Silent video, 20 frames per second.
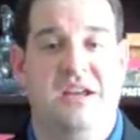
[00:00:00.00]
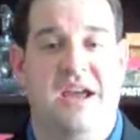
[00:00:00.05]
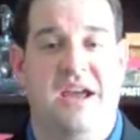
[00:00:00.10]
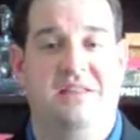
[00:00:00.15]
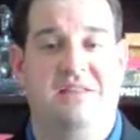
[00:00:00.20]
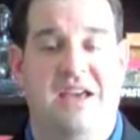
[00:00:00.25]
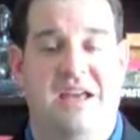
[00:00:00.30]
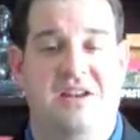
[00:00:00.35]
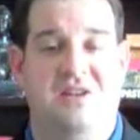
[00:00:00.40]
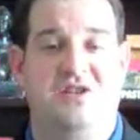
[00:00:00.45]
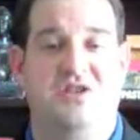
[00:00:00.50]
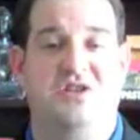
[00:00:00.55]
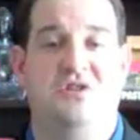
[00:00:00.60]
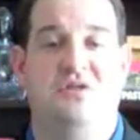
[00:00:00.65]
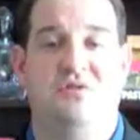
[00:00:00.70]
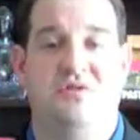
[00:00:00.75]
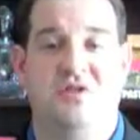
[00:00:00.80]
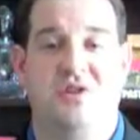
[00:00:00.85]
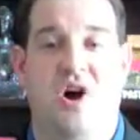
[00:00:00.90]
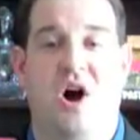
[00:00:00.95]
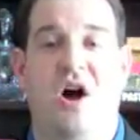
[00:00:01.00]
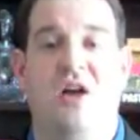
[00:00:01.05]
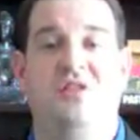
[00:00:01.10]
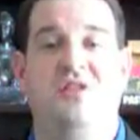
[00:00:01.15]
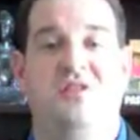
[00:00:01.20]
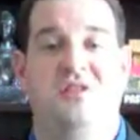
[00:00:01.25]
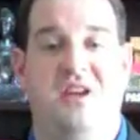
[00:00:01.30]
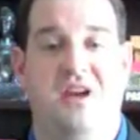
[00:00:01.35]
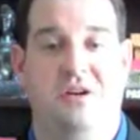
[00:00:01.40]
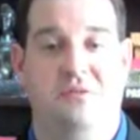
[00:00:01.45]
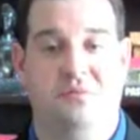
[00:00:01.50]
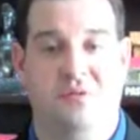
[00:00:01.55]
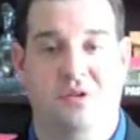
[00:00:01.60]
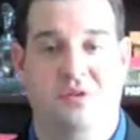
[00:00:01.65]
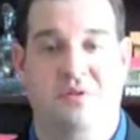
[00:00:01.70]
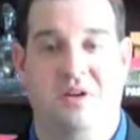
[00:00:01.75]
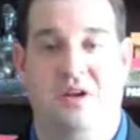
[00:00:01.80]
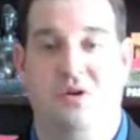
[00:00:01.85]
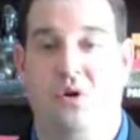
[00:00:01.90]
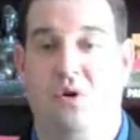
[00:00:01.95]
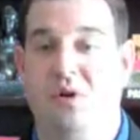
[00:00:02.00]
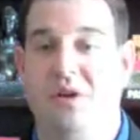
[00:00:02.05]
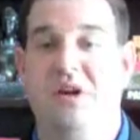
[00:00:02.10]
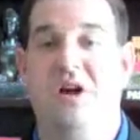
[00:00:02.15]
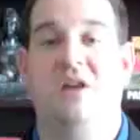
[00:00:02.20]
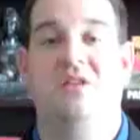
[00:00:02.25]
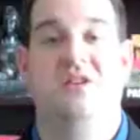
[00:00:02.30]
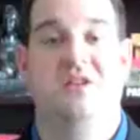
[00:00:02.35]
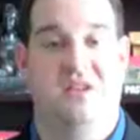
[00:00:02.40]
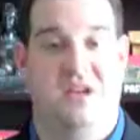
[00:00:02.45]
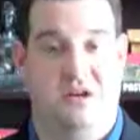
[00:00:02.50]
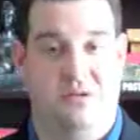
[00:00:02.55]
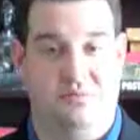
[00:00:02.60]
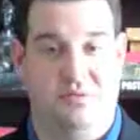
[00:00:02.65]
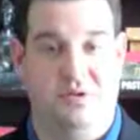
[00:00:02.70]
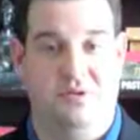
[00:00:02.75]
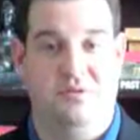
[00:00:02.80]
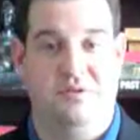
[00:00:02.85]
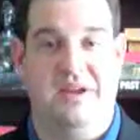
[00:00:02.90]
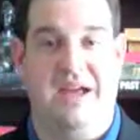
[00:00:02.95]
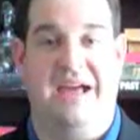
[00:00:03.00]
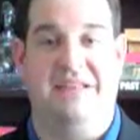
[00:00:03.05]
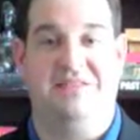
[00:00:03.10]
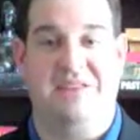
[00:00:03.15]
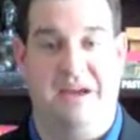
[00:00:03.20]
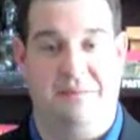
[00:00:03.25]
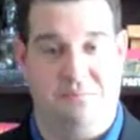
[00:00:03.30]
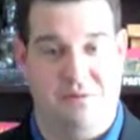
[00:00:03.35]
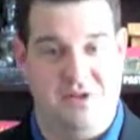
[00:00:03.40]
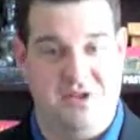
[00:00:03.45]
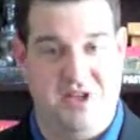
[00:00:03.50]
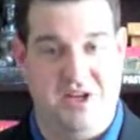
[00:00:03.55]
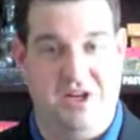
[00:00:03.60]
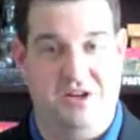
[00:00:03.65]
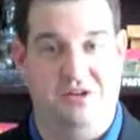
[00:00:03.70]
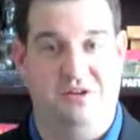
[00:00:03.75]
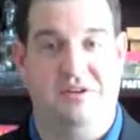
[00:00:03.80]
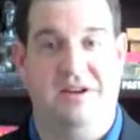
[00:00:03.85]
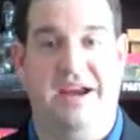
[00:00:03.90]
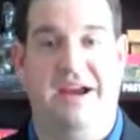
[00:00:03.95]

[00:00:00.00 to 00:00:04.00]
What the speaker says: and that is used on the nail root and only on the nail root at that particular